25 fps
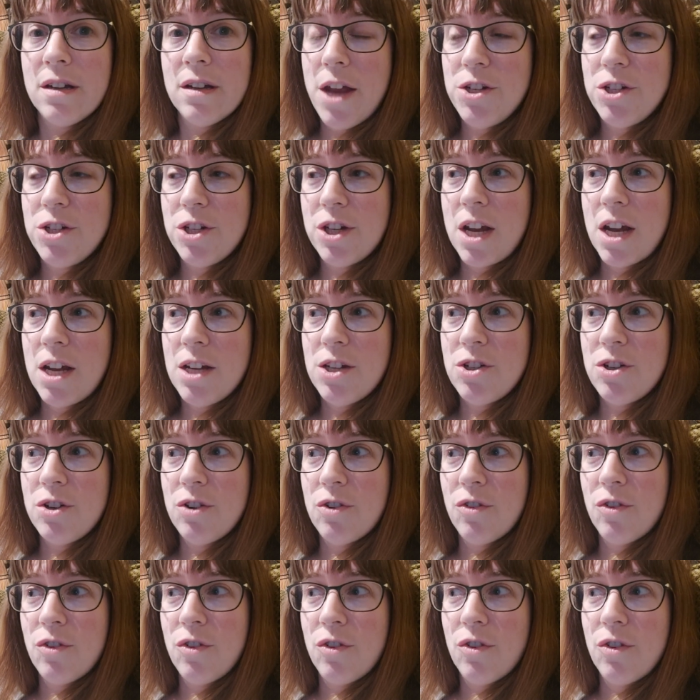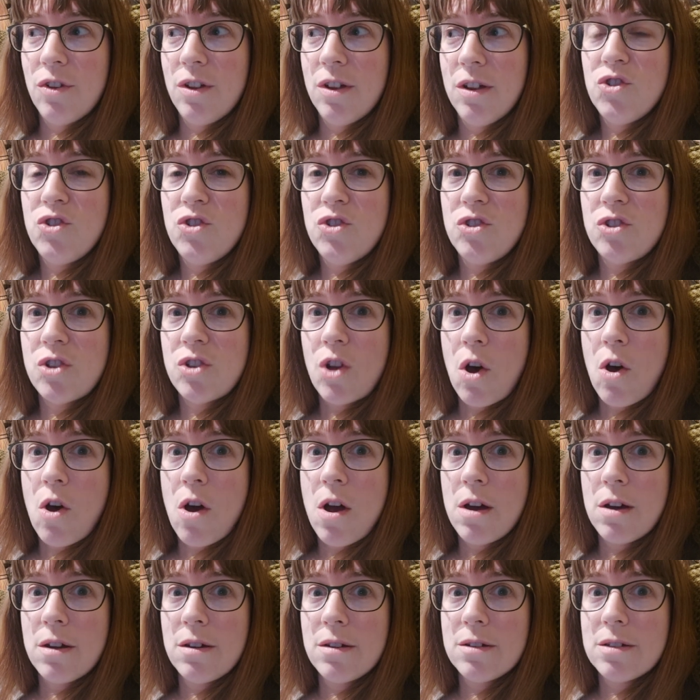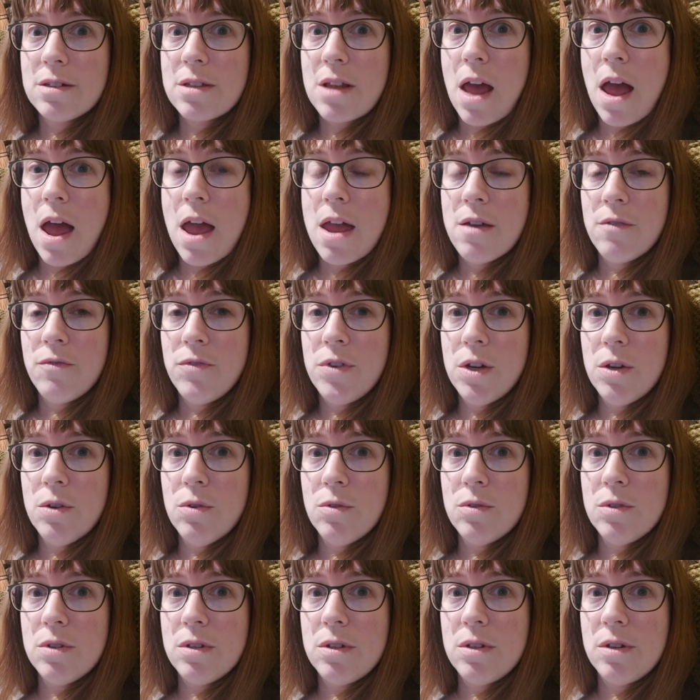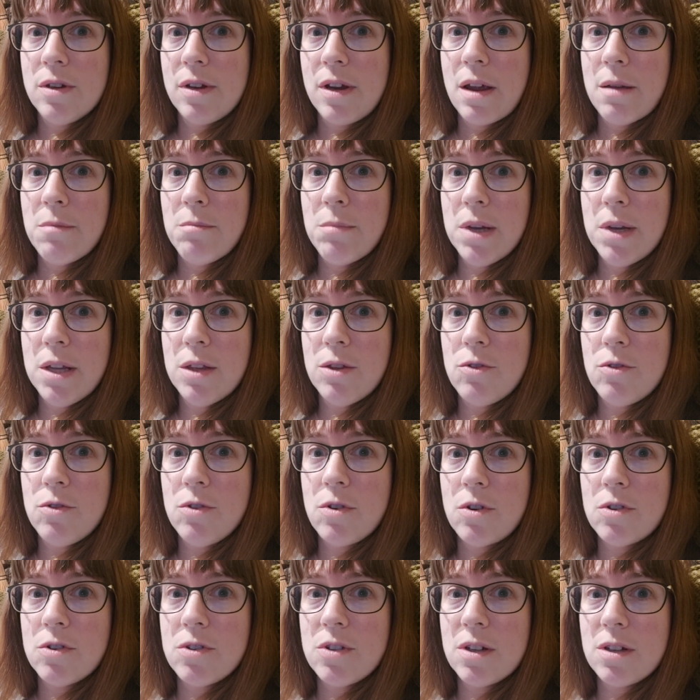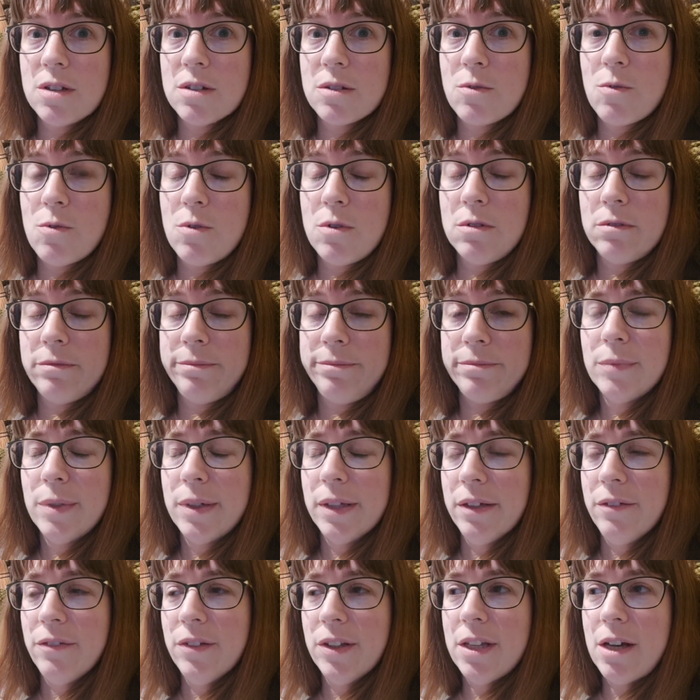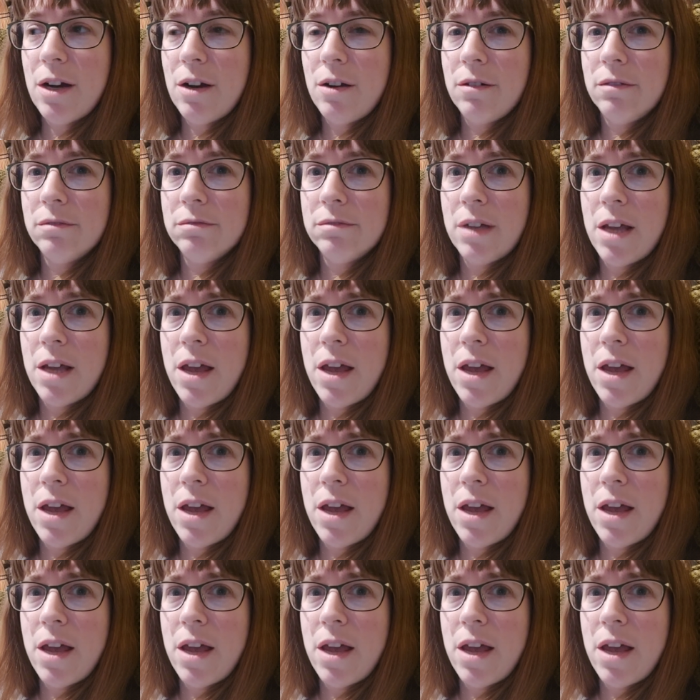educational songs I have used to get me through nursing school. I'll leave it there.